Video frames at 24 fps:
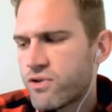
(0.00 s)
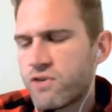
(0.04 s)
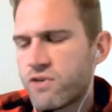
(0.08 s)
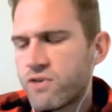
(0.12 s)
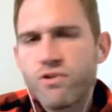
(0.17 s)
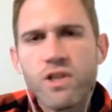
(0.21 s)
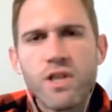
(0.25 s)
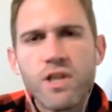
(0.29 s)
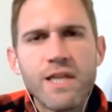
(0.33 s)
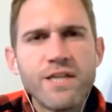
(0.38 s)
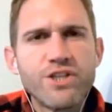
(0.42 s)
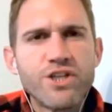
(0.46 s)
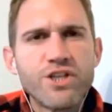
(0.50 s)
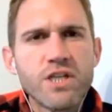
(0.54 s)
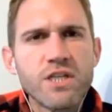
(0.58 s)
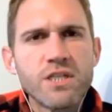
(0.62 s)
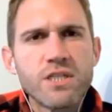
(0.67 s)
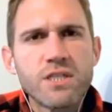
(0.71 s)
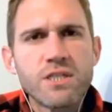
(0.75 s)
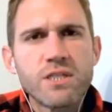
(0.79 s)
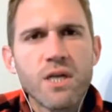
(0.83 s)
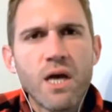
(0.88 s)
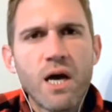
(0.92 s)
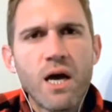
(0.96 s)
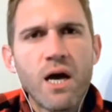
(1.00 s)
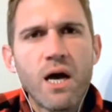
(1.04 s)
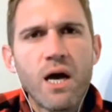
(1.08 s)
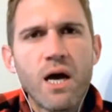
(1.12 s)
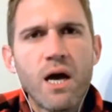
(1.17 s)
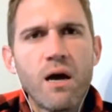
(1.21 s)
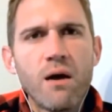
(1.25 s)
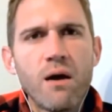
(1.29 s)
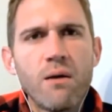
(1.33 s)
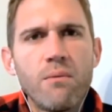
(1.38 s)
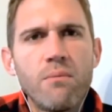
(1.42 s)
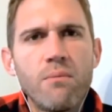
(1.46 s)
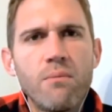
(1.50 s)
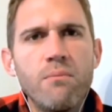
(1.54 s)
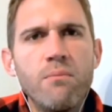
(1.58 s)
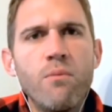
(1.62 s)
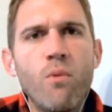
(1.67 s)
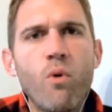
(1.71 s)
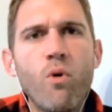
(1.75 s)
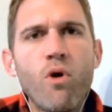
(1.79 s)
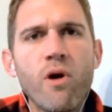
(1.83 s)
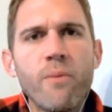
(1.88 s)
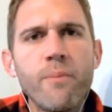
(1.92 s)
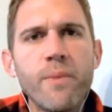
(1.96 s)
religious
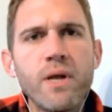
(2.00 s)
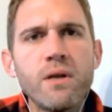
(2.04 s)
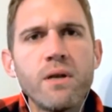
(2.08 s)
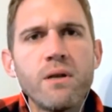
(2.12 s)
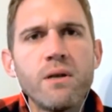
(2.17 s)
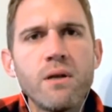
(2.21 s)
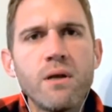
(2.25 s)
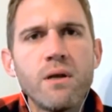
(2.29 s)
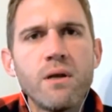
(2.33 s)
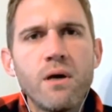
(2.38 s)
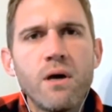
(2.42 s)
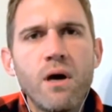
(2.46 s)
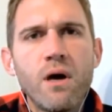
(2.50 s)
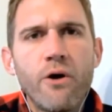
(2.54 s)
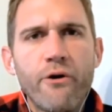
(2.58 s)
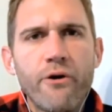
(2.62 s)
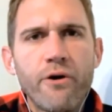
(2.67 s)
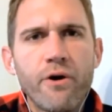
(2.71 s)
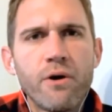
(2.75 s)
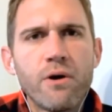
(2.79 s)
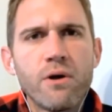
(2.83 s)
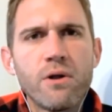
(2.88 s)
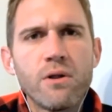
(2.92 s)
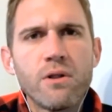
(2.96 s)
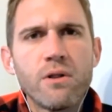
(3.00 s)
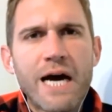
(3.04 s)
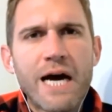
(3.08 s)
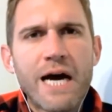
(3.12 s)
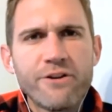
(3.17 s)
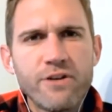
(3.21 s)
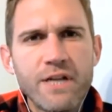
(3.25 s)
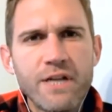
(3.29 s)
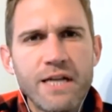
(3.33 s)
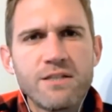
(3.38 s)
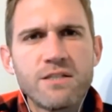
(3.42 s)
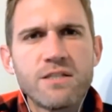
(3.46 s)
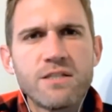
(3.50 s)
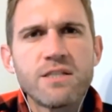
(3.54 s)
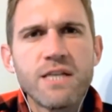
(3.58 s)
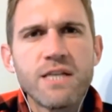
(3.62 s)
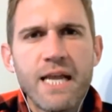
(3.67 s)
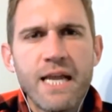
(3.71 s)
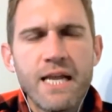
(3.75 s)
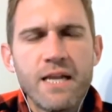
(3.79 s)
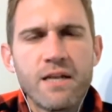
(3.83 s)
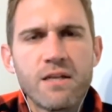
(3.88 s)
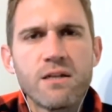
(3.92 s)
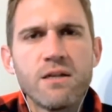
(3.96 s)
Mormon or Latter Day
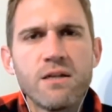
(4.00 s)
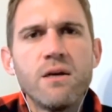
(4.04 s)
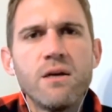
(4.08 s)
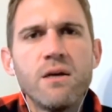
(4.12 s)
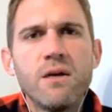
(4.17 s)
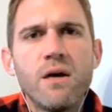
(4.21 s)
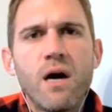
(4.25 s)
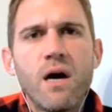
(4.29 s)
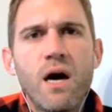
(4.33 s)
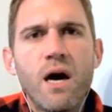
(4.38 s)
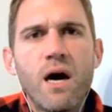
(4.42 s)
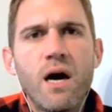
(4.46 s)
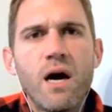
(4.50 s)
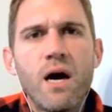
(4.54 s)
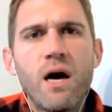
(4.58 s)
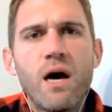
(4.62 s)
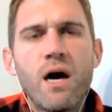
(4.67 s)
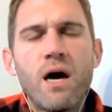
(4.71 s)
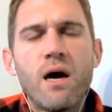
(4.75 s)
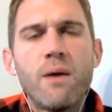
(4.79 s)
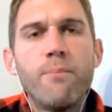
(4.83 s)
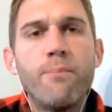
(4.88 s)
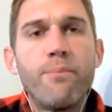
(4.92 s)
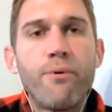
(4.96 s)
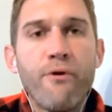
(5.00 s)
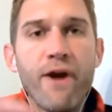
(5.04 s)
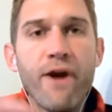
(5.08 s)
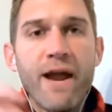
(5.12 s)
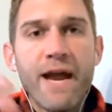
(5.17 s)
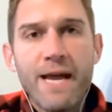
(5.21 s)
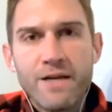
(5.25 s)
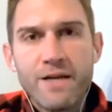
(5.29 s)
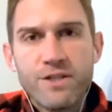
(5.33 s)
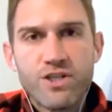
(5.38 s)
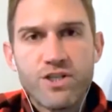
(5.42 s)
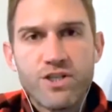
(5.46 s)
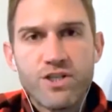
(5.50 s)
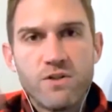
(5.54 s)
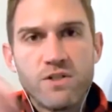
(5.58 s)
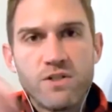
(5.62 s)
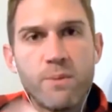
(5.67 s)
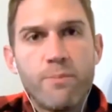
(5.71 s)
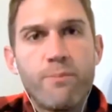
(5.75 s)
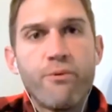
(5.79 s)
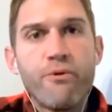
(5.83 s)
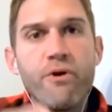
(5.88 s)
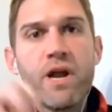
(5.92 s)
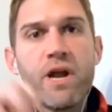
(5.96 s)
Saint branch. It was a
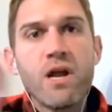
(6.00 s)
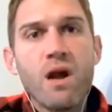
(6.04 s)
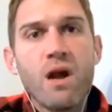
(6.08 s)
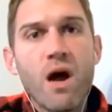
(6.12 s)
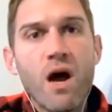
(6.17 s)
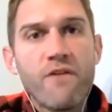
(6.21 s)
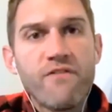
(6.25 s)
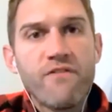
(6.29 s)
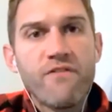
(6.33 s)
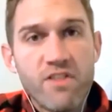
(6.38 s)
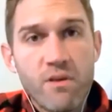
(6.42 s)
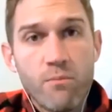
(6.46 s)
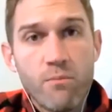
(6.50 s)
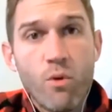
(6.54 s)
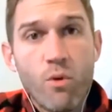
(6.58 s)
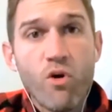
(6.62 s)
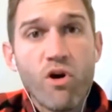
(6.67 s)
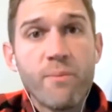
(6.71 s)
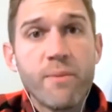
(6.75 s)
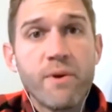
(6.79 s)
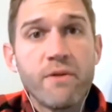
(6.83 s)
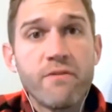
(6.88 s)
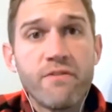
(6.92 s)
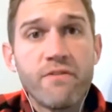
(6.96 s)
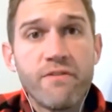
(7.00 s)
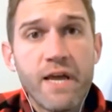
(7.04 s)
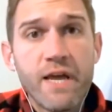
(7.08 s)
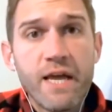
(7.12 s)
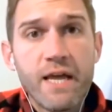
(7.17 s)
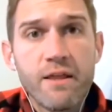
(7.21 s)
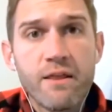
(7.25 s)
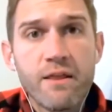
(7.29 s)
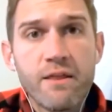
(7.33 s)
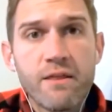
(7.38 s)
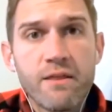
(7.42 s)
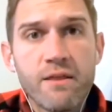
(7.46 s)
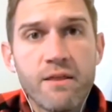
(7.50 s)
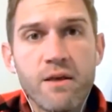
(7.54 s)
break off of the Mormon faith,